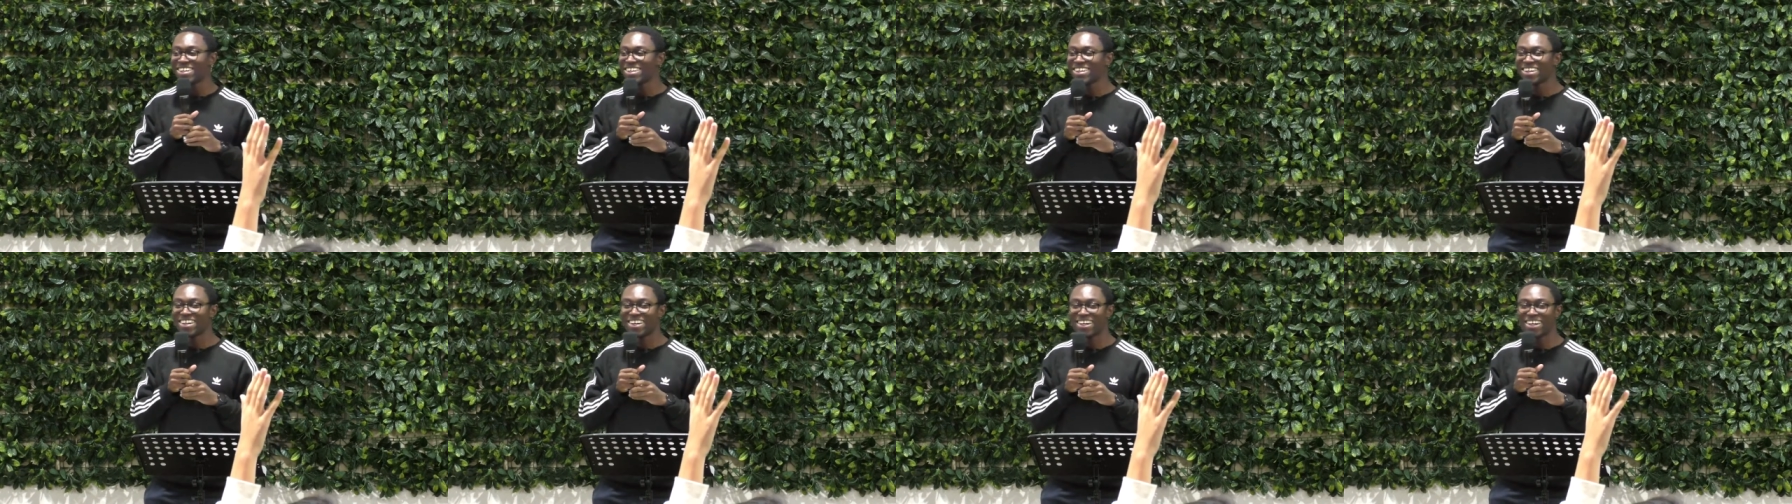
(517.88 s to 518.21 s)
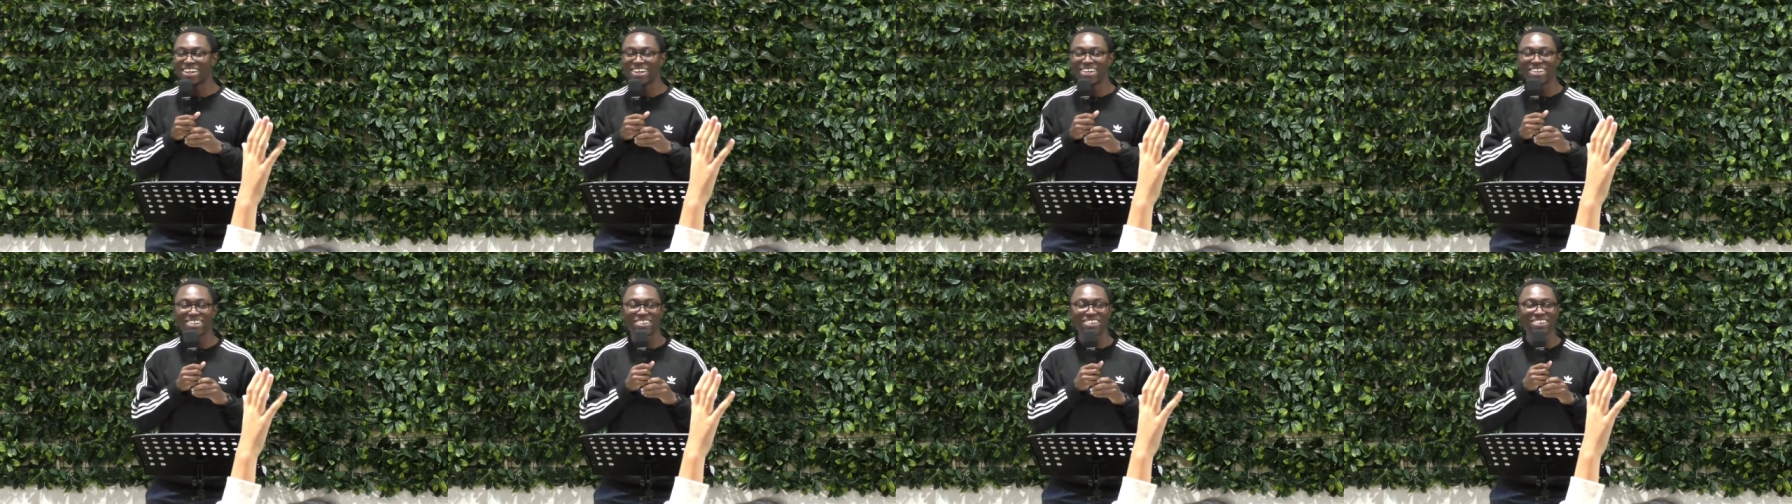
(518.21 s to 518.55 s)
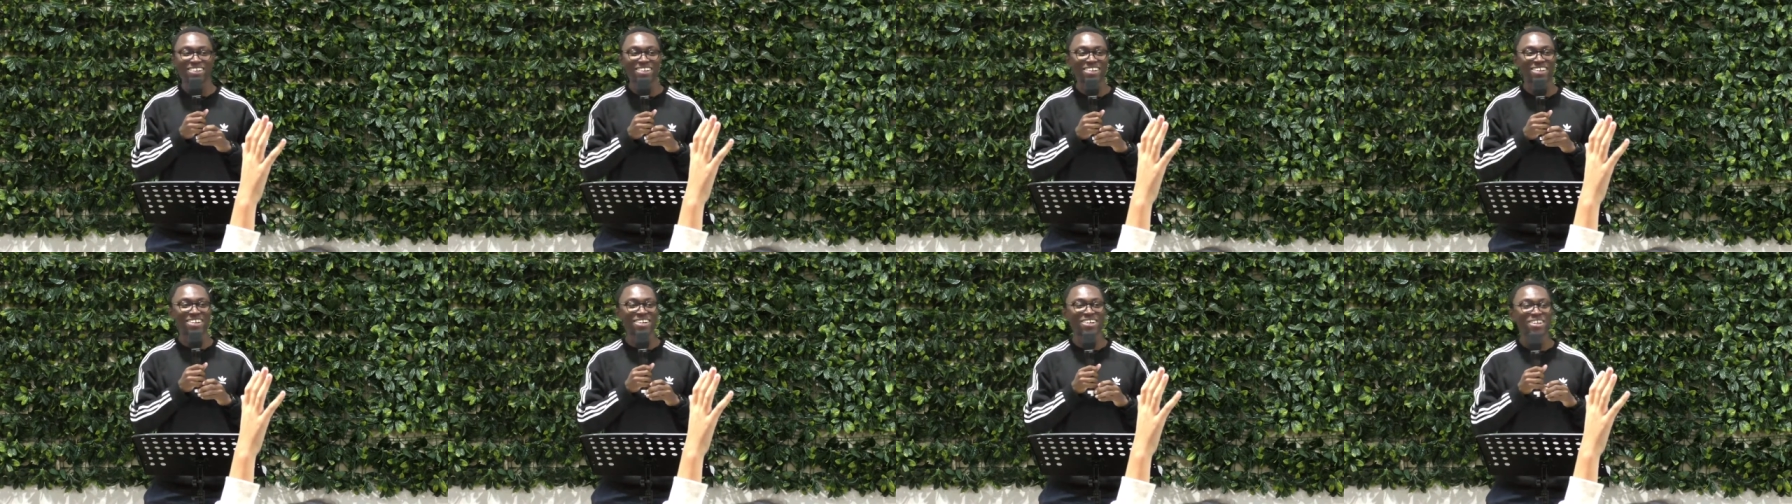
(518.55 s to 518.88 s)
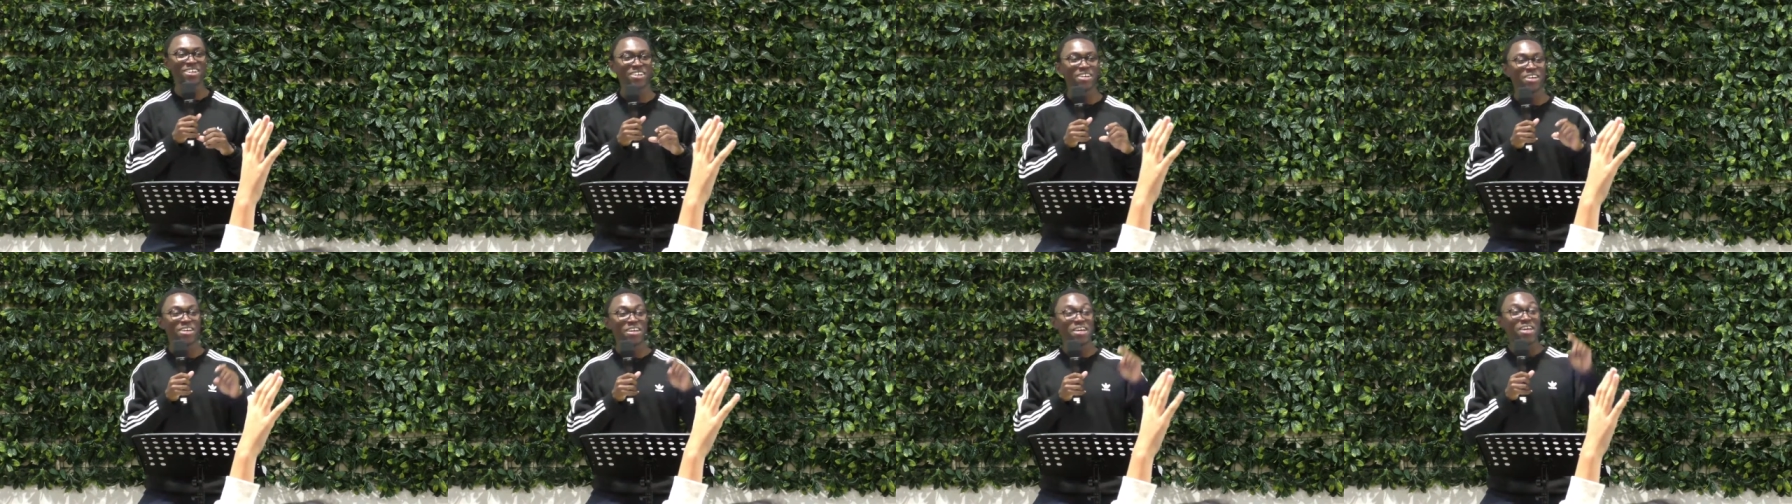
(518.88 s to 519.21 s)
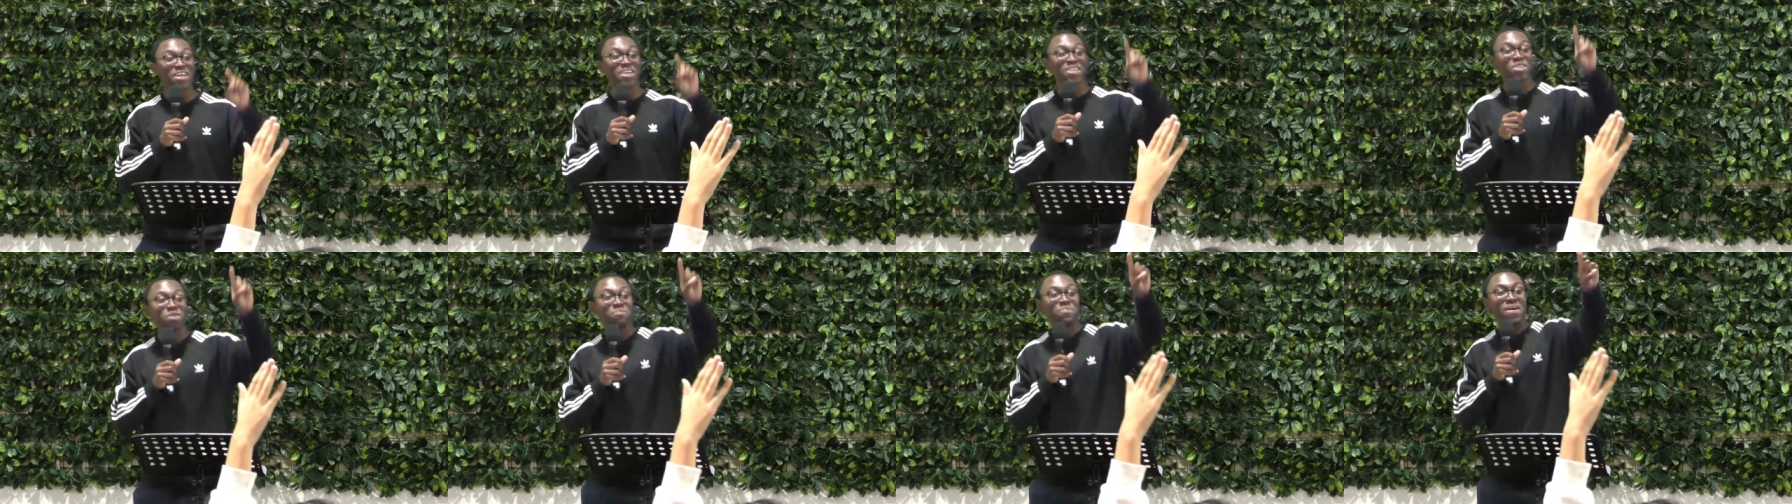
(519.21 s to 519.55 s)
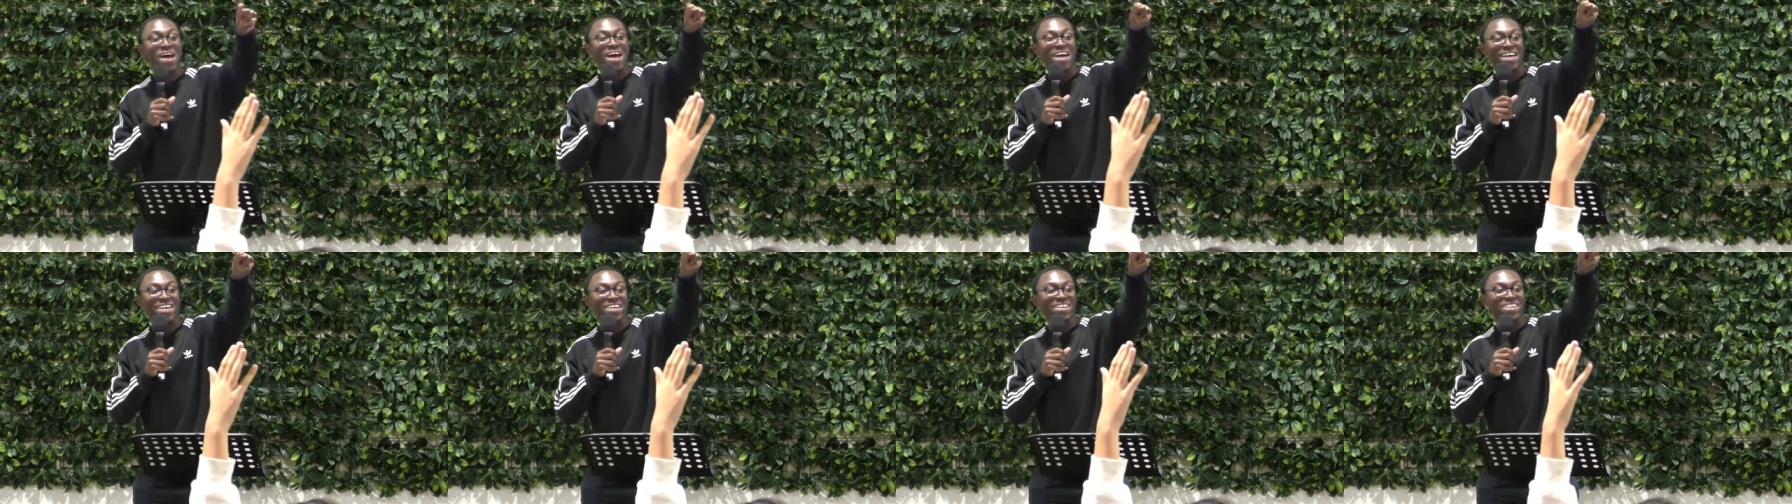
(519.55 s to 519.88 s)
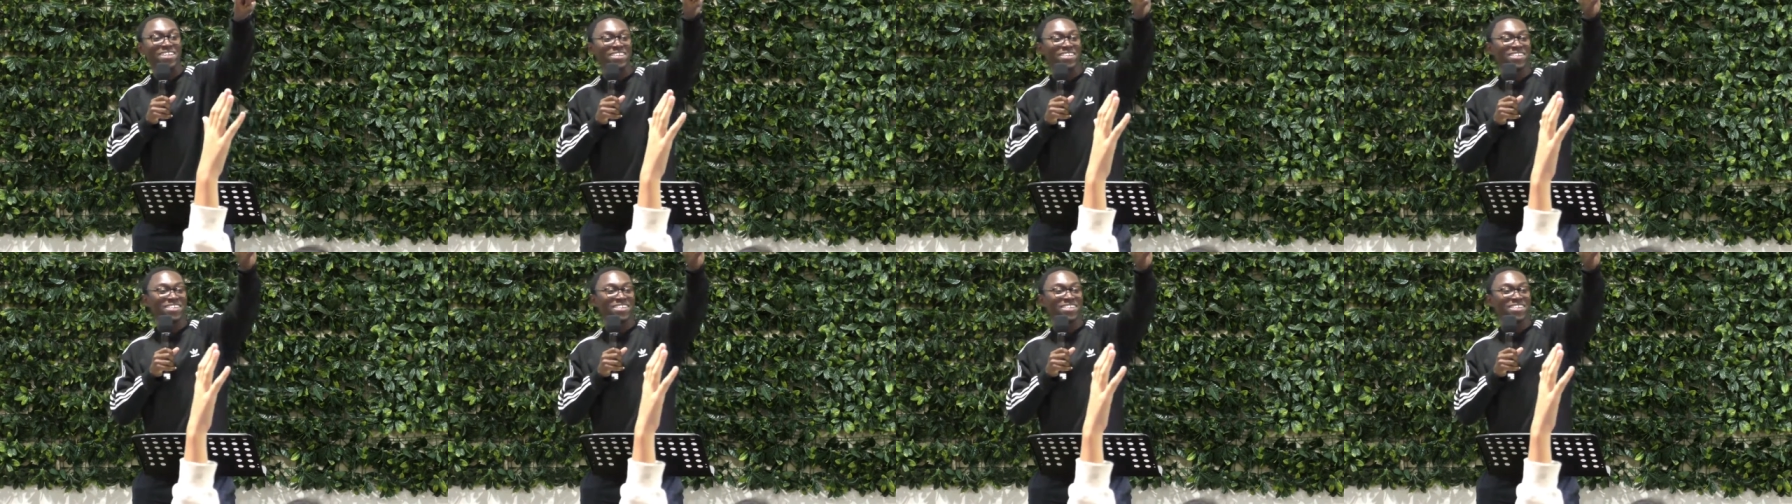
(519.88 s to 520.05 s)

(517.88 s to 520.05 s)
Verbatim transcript: Uh, in the back.